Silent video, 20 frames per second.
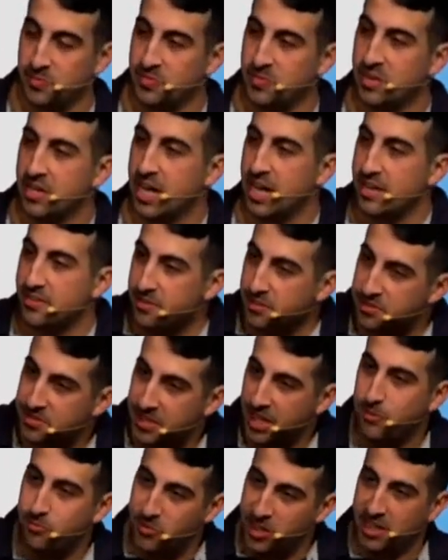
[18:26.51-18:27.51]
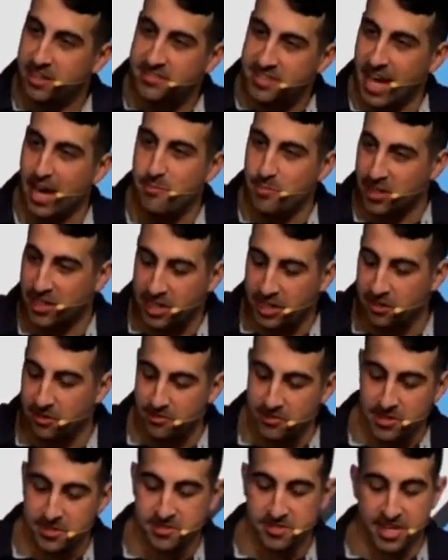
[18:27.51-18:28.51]
And the same thing is happening here in
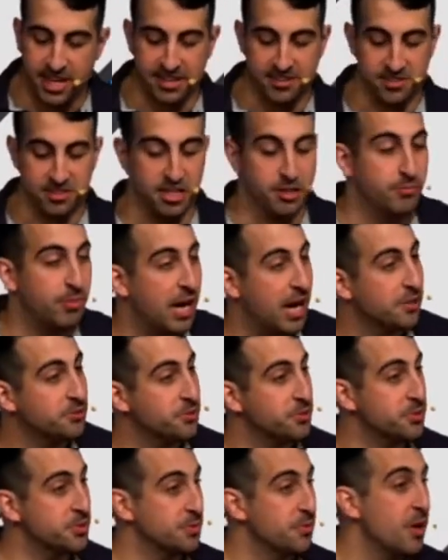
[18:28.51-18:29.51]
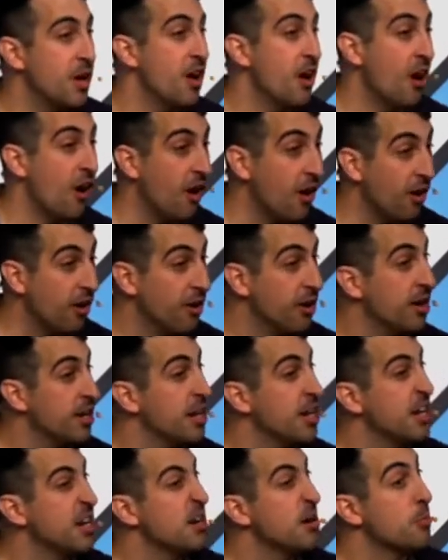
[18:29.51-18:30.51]
this text. The apostles are
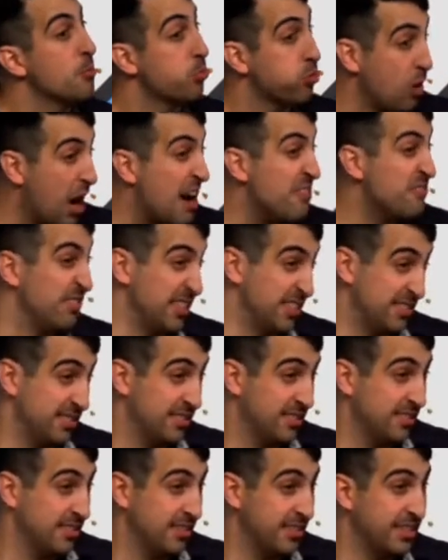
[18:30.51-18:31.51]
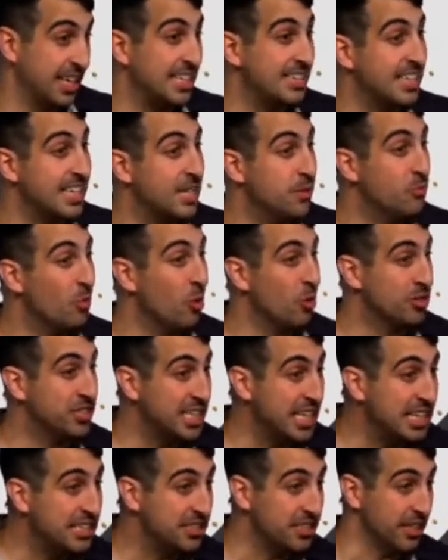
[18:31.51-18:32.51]
prophets, they lean more
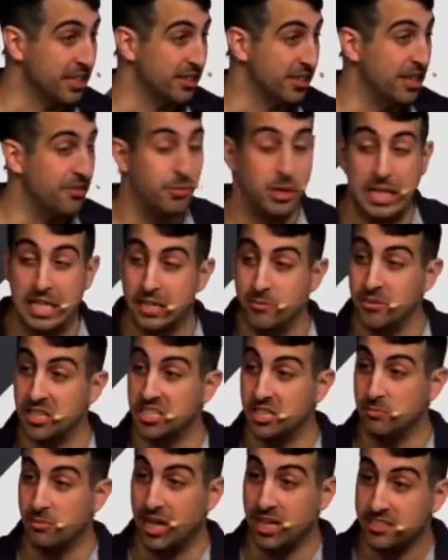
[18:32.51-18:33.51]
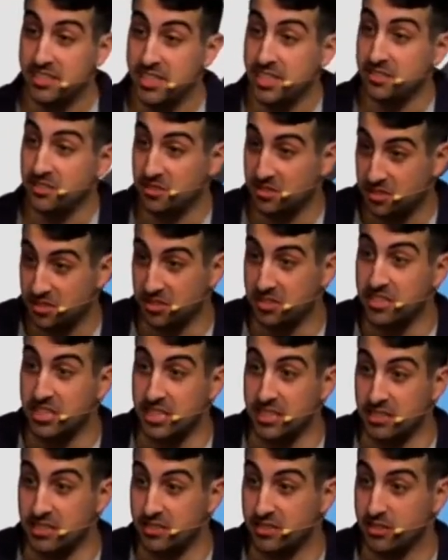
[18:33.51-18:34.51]
teaching. They've been commissioned by Jesus to
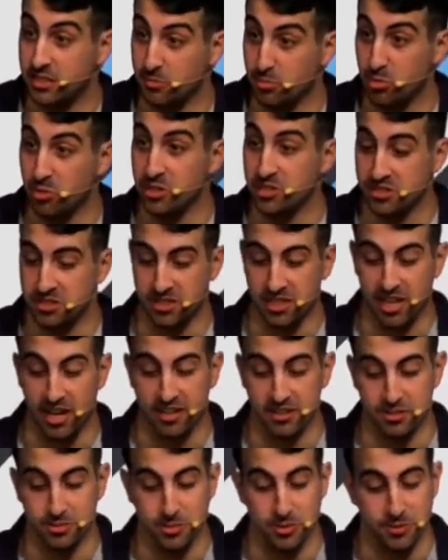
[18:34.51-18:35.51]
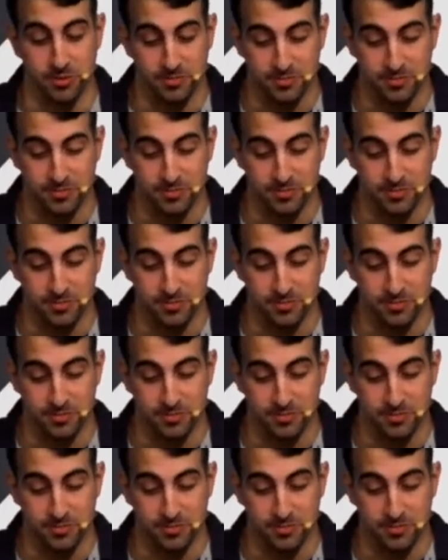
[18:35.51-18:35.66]
teach, to preach the gospel.